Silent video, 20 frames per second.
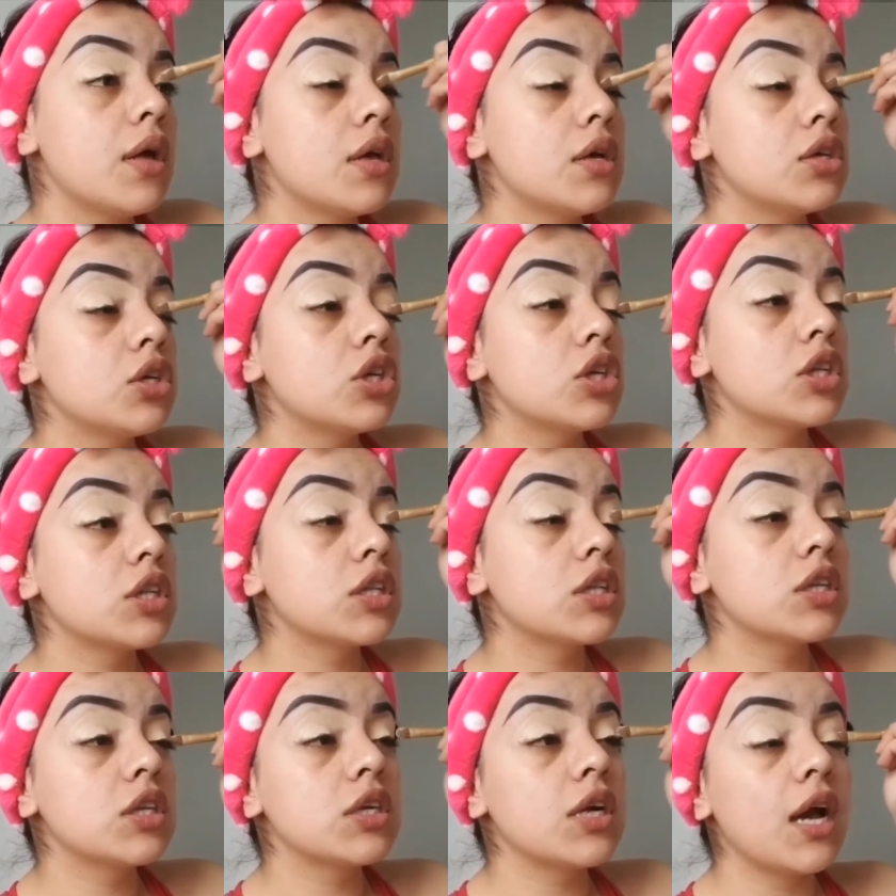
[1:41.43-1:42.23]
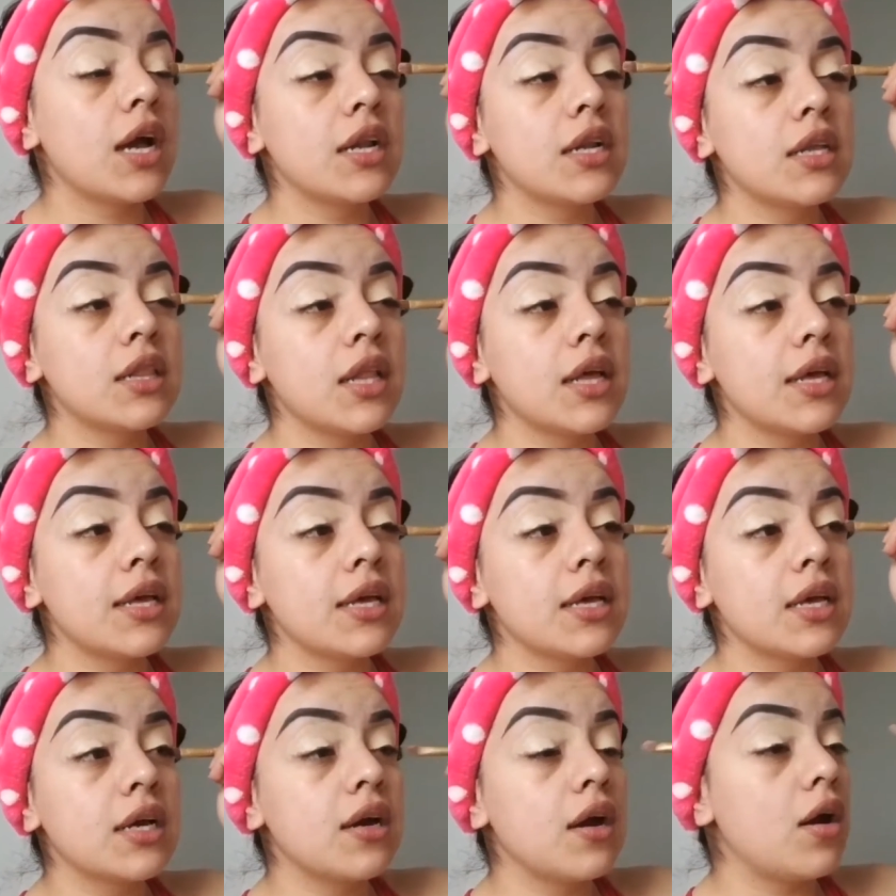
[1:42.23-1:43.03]
just to kind of like
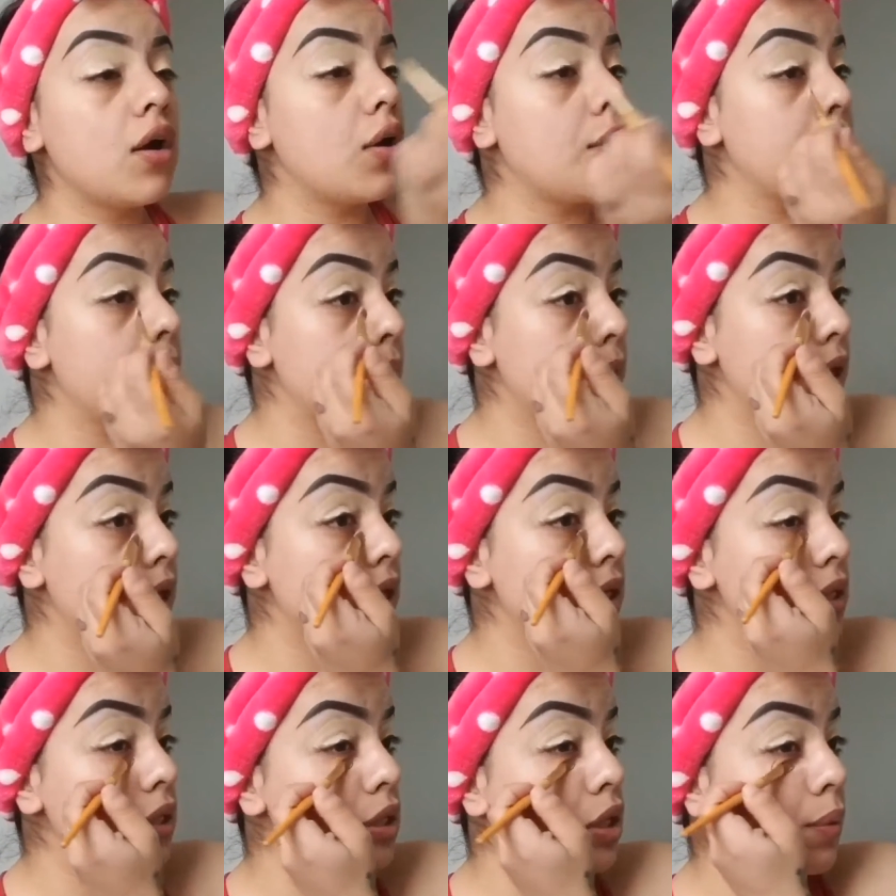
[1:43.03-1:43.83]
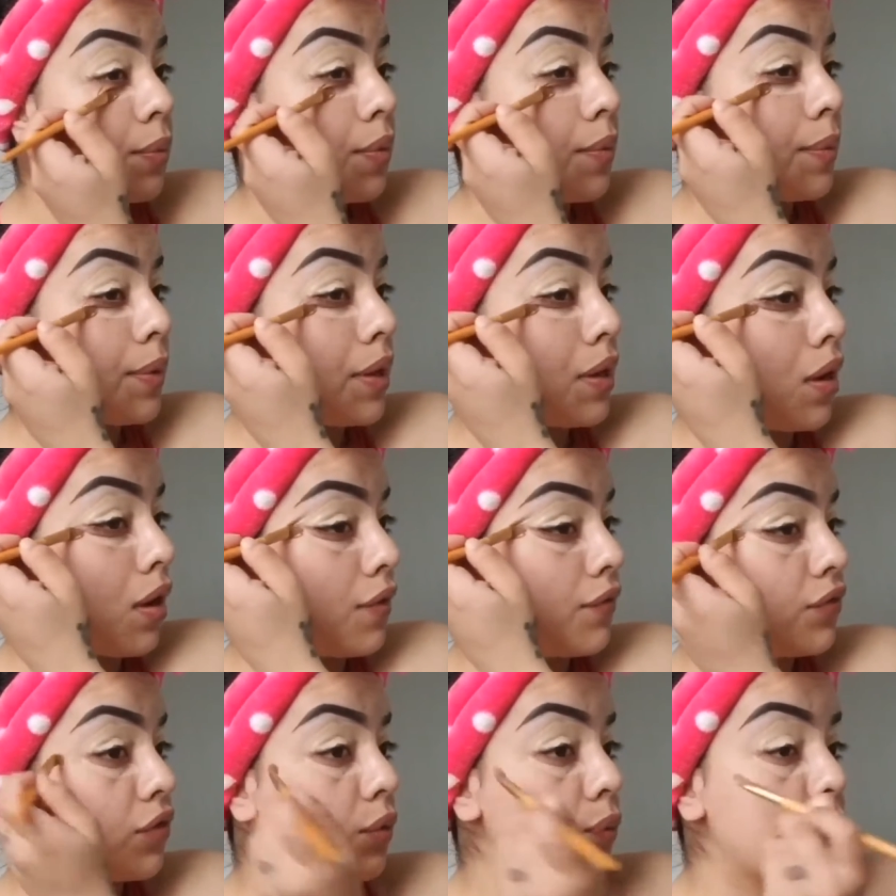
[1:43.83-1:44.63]
get some of it
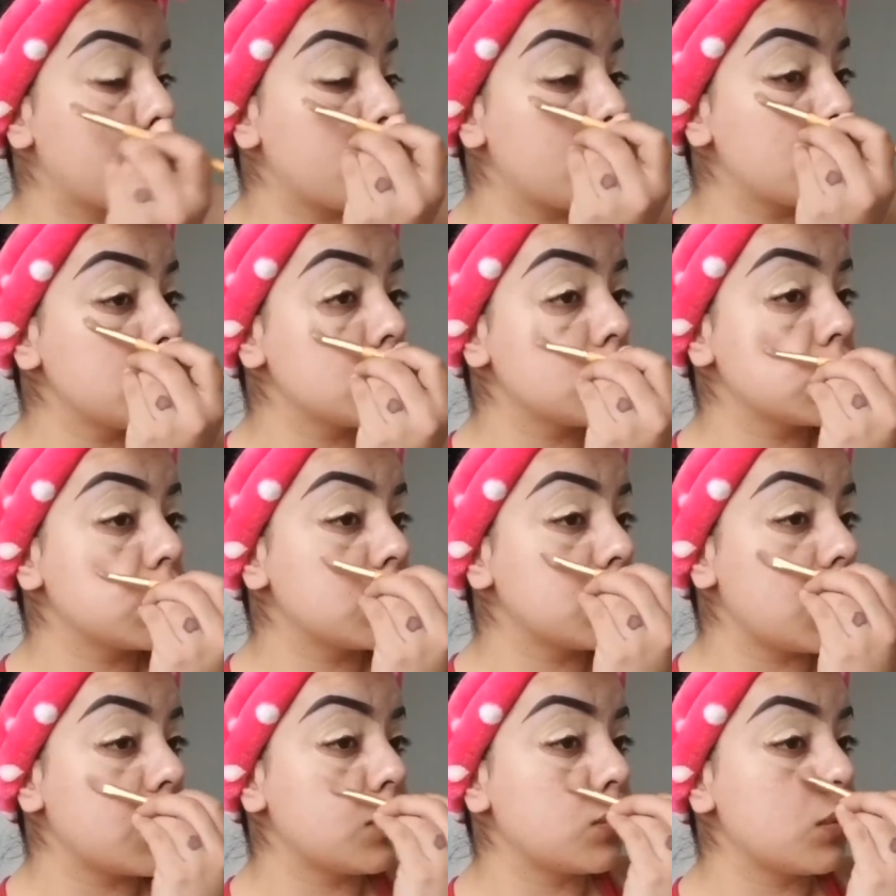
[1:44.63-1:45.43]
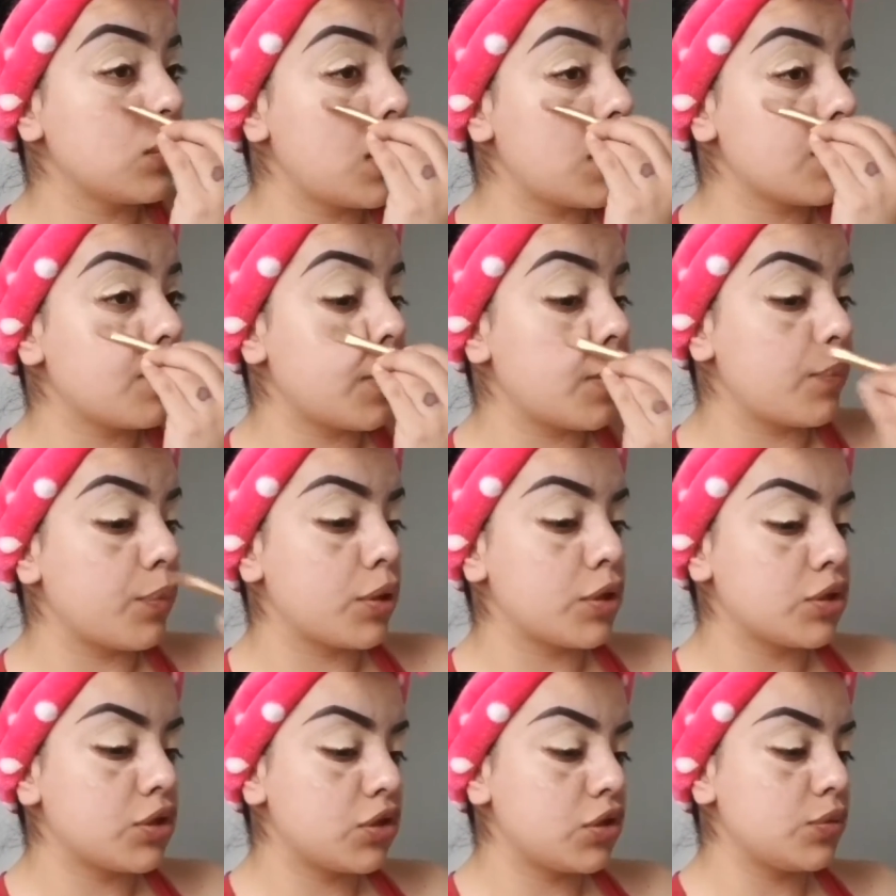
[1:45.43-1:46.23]
off the brush, because I do like my
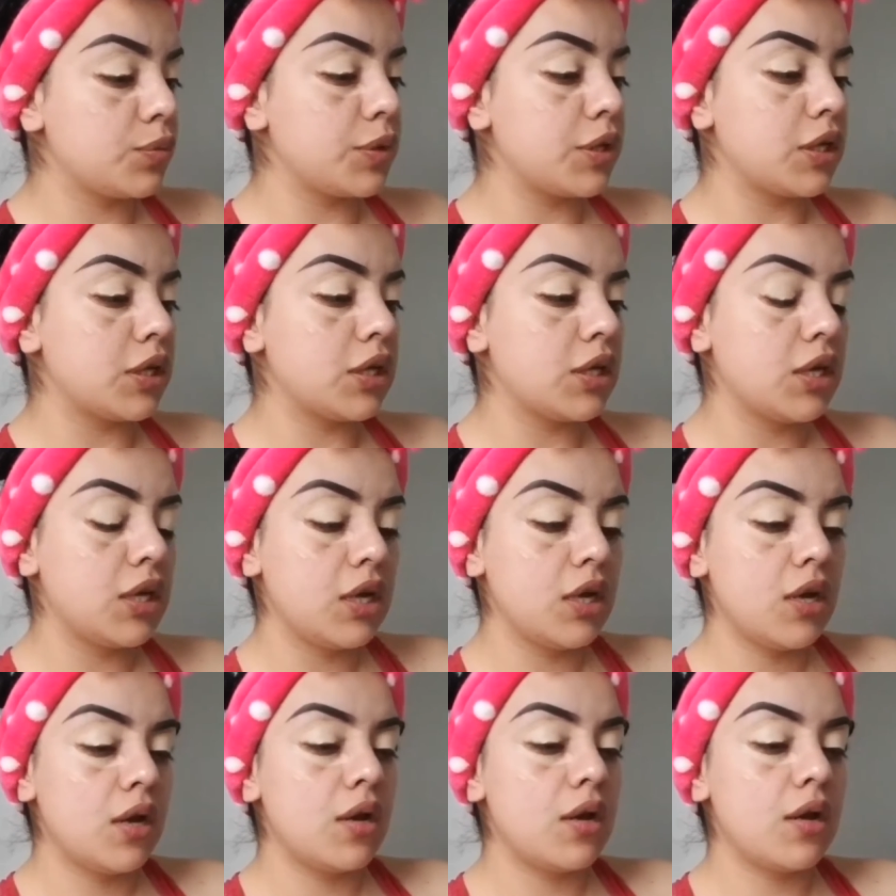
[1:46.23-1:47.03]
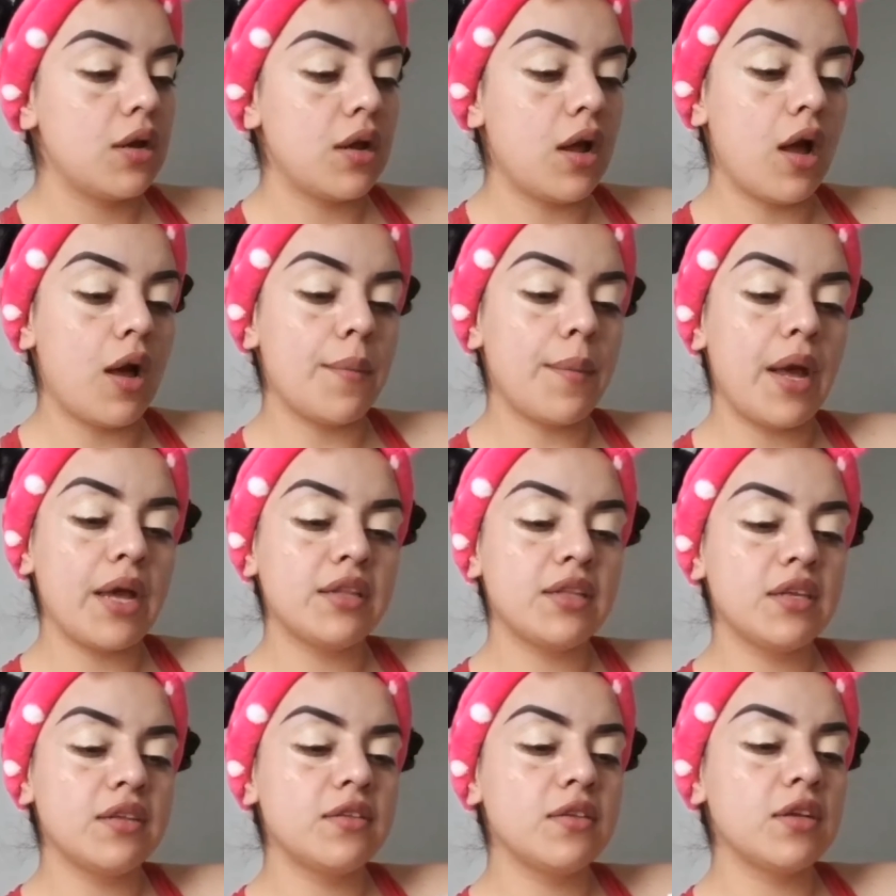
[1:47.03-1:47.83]
brush to be I
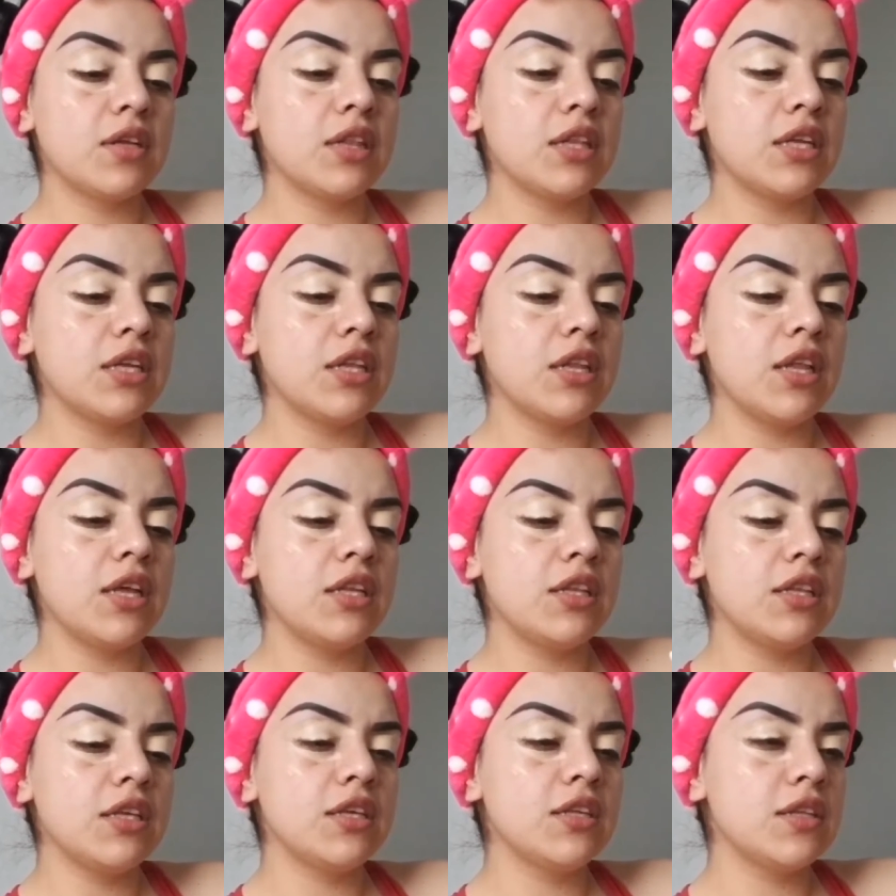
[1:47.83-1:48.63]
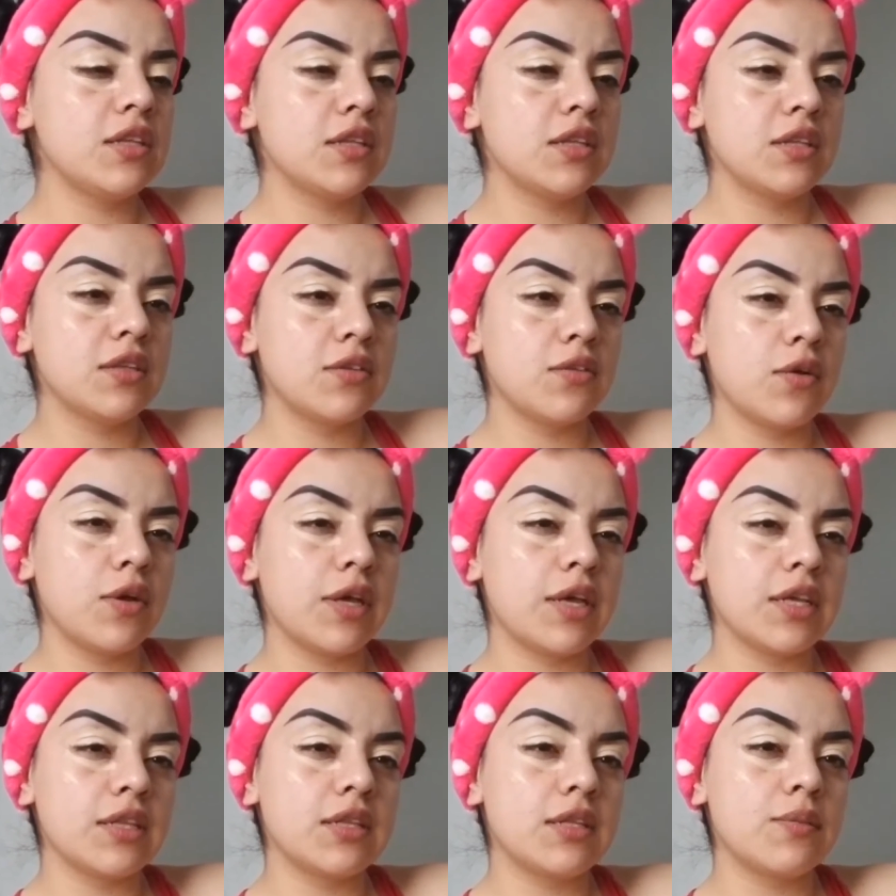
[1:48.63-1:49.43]
tend to clean it like this, so it
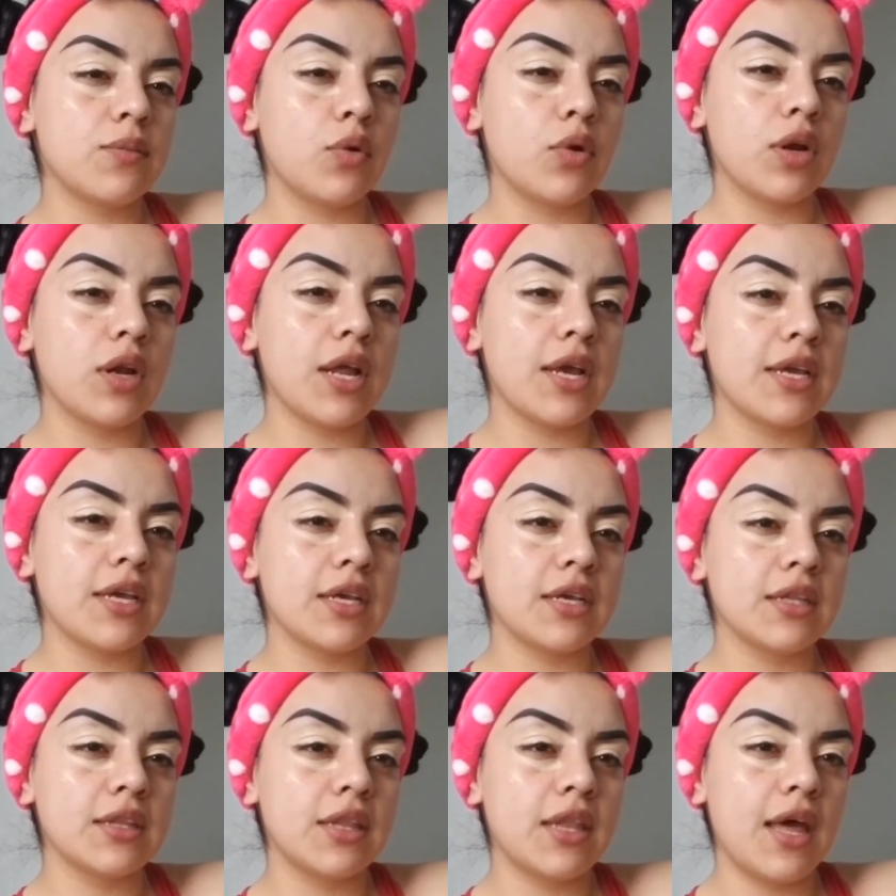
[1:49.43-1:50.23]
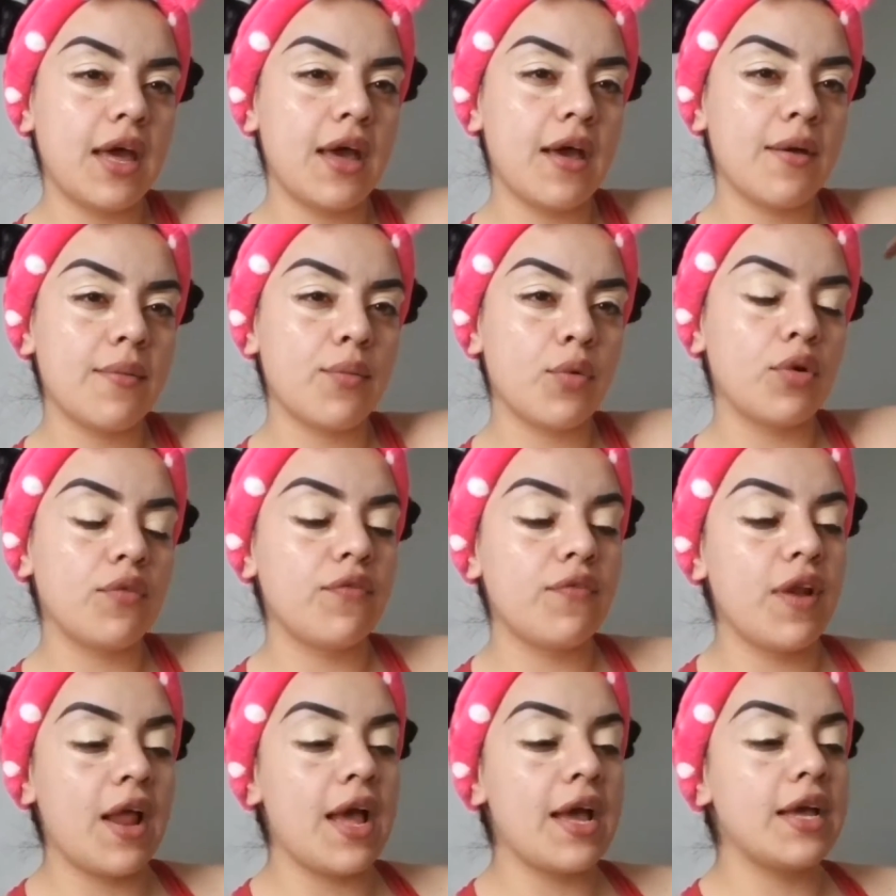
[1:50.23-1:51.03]
gets more like that, more flat.